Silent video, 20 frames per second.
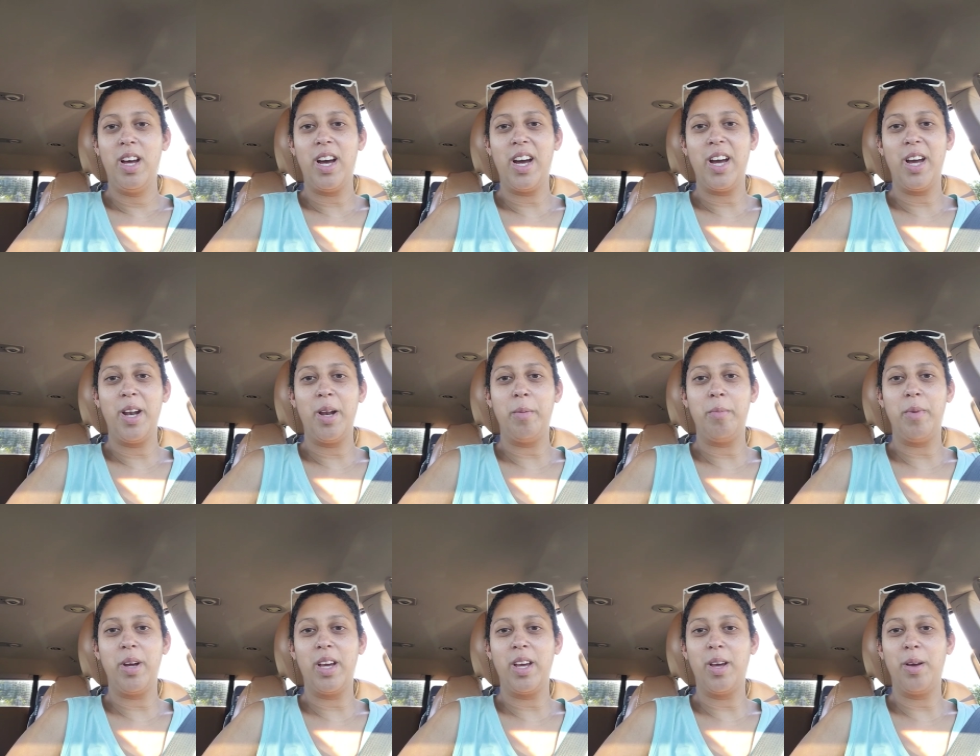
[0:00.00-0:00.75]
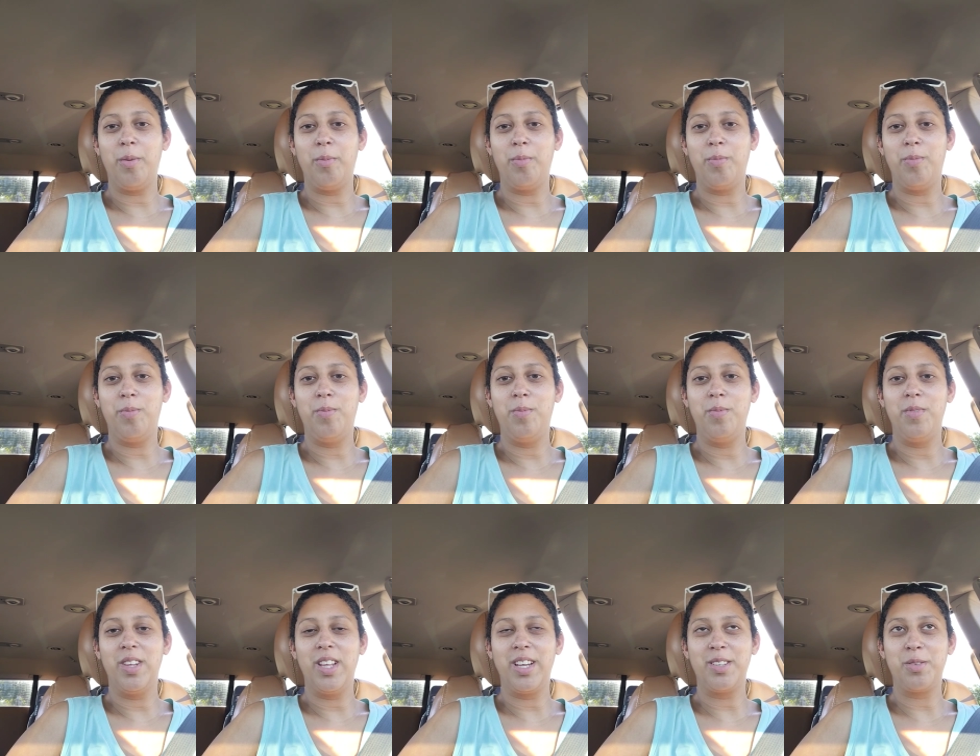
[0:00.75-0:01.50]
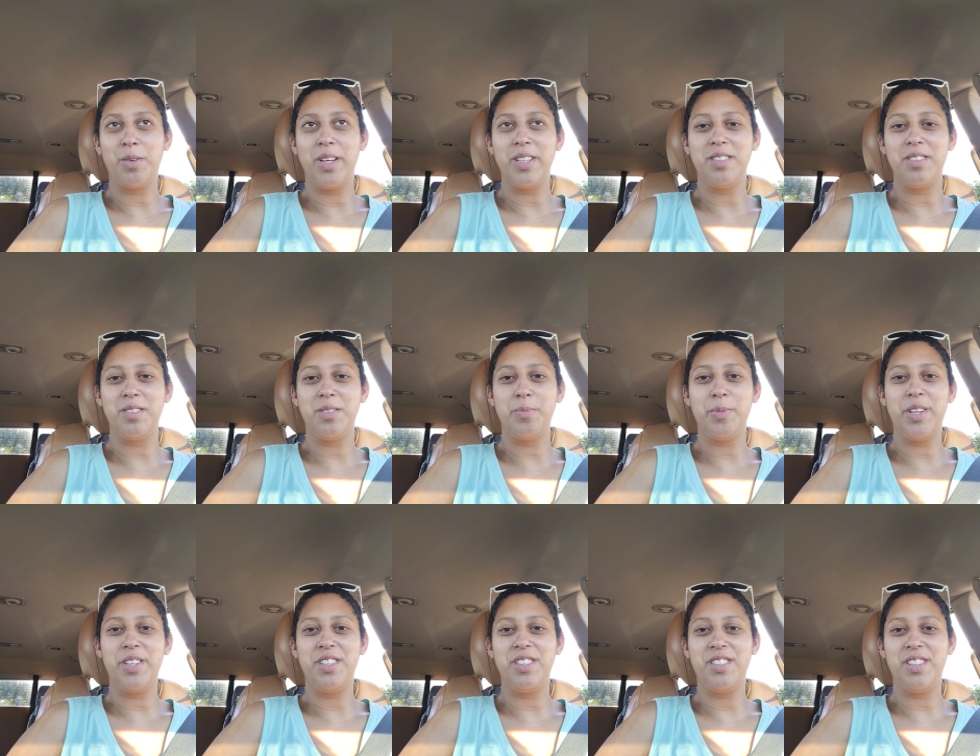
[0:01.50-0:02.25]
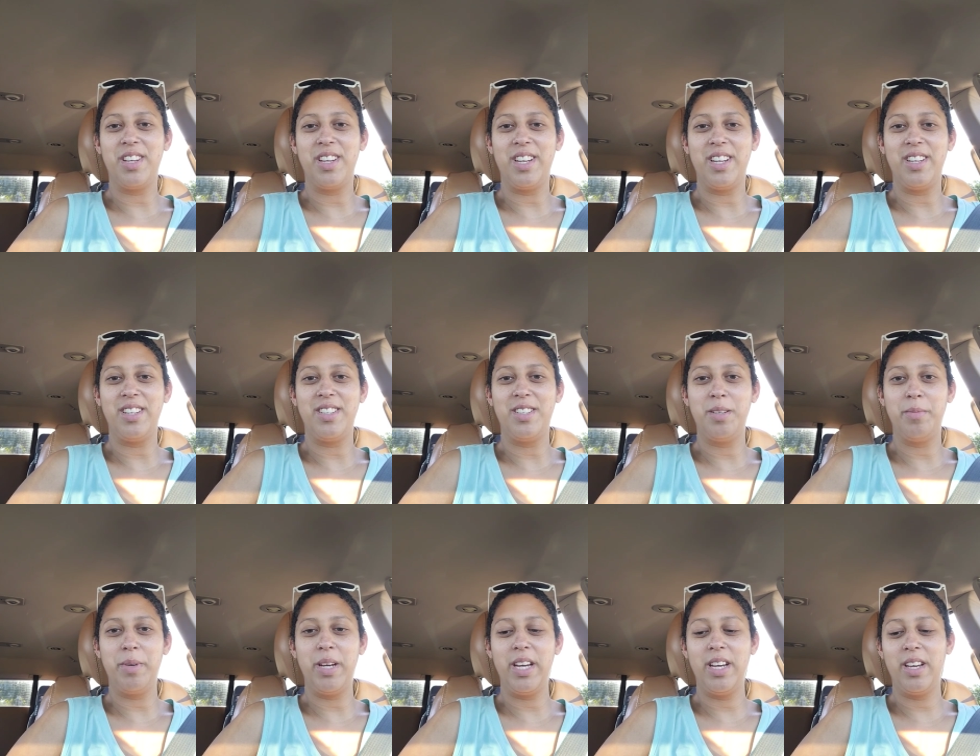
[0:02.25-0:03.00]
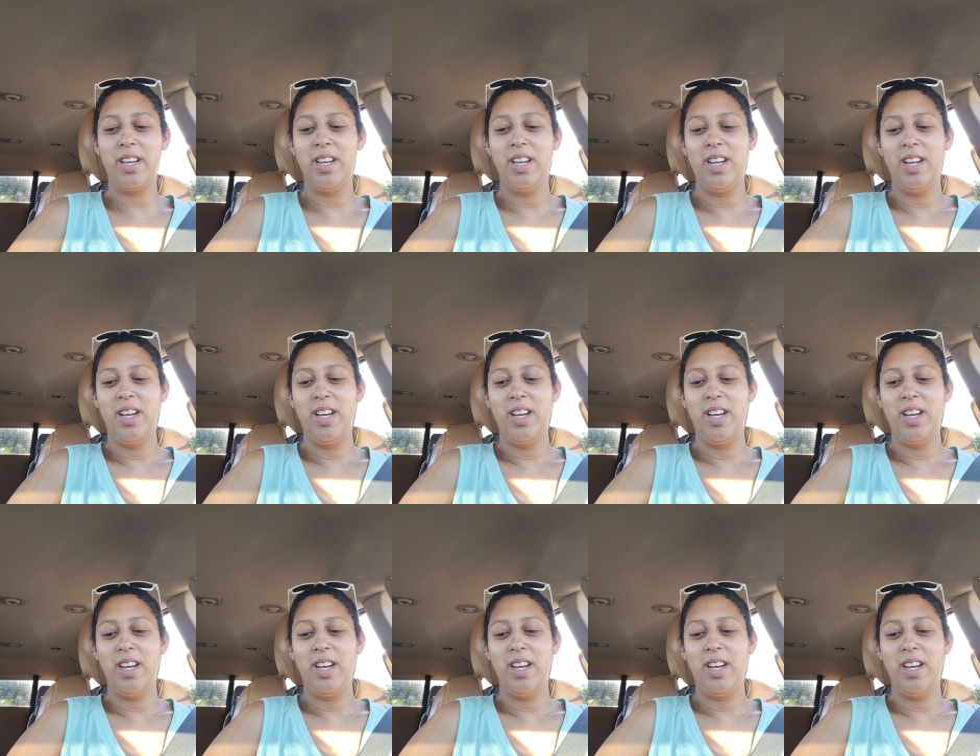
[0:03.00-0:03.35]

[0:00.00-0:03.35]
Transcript: I end up making like twice as much as I need to make,